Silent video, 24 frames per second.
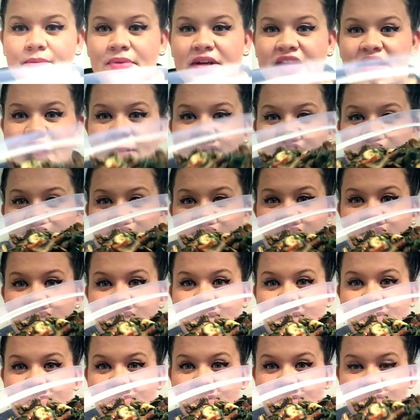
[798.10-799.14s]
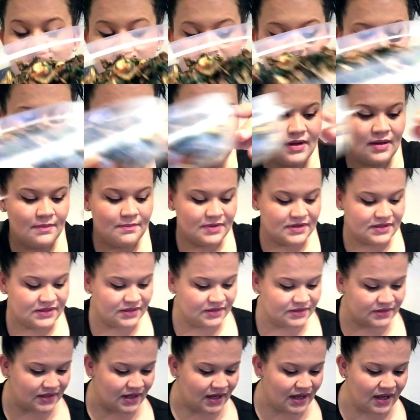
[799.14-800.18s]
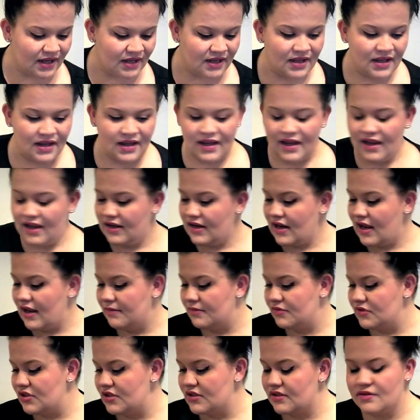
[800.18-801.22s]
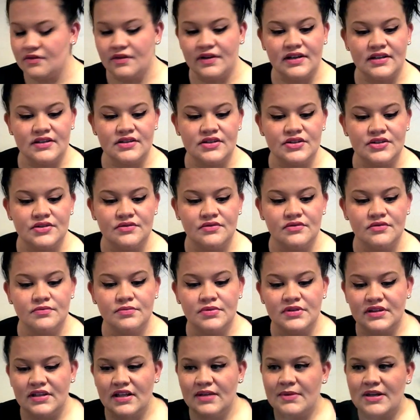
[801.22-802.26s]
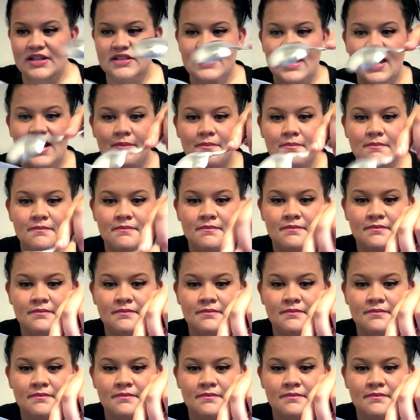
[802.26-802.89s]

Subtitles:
the peanuts in here and I fried them up as you saw. And I'm just going to put them on top.